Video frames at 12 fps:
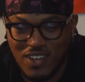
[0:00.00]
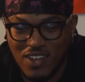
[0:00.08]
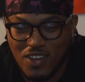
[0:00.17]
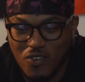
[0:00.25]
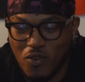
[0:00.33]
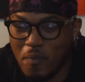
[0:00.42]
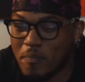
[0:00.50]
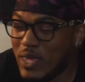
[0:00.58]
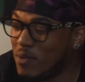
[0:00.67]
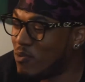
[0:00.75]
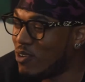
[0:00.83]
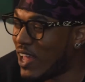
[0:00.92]
when
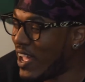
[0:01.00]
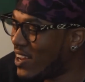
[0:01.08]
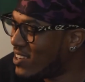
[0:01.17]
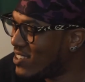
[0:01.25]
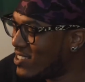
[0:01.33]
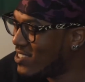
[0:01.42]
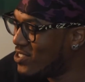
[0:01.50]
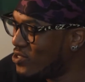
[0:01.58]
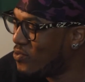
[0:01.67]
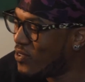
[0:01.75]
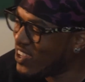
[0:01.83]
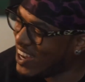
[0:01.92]
people that you
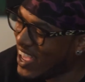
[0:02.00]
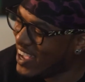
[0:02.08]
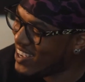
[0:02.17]
feel like